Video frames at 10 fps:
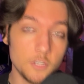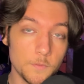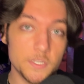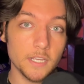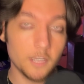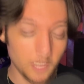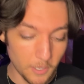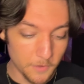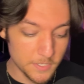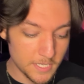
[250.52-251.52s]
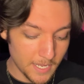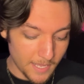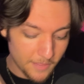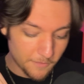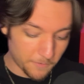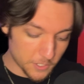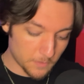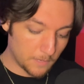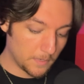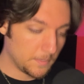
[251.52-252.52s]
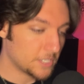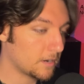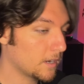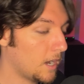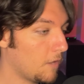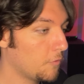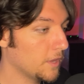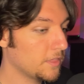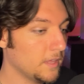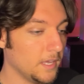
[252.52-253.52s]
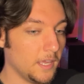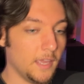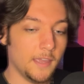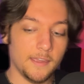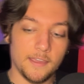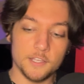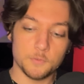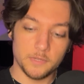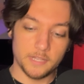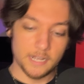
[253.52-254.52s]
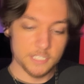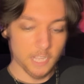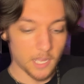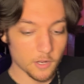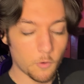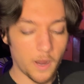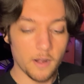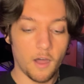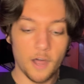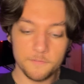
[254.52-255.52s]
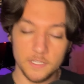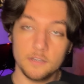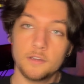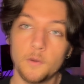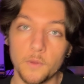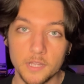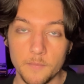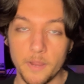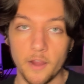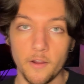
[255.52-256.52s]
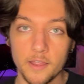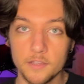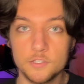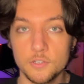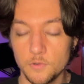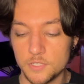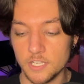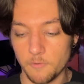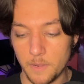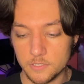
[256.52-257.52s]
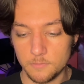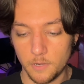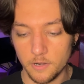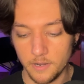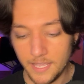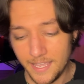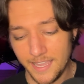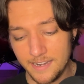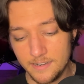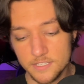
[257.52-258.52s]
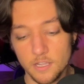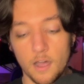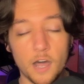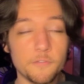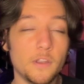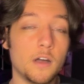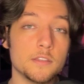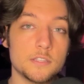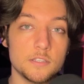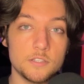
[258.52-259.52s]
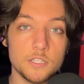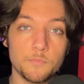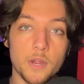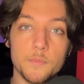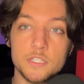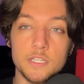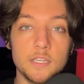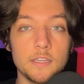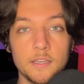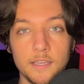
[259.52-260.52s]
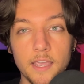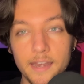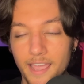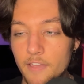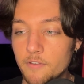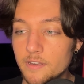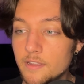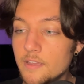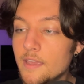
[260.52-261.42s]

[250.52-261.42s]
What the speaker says: dupes and clones, the first one I'm going to be starting off with is one that I saw quite often when comparing to Silver Mountain Water, and it is Offnon's Supremacy in Heaven.